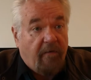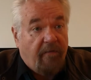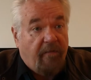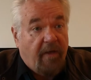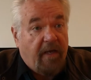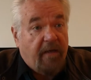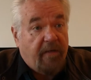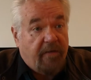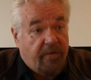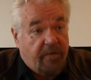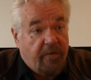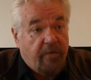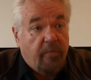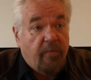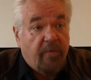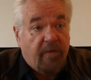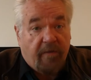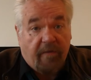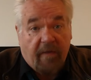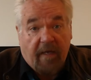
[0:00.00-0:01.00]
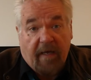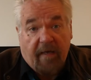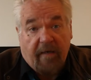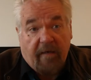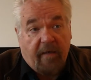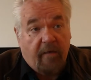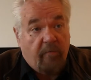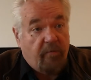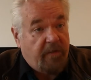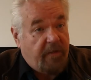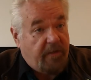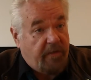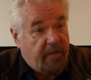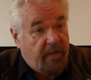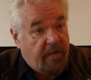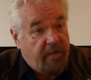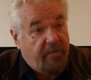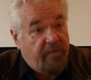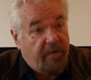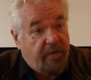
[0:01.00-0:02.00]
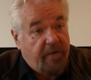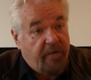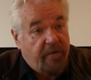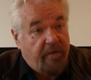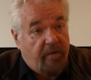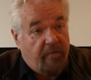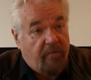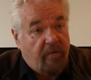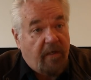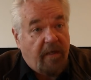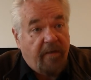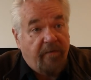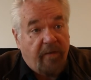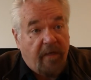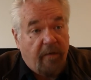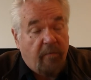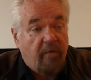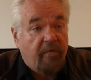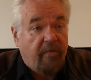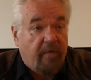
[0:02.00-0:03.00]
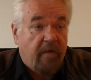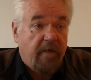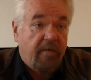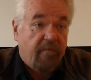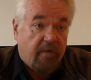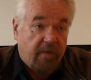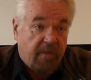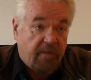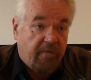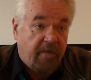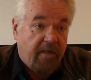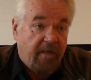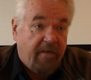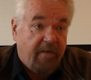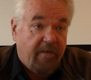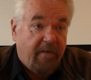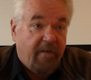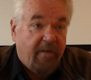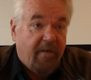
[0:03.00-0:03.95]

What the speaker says: they assumed that it was a science fiction novel, and they were very frustrated.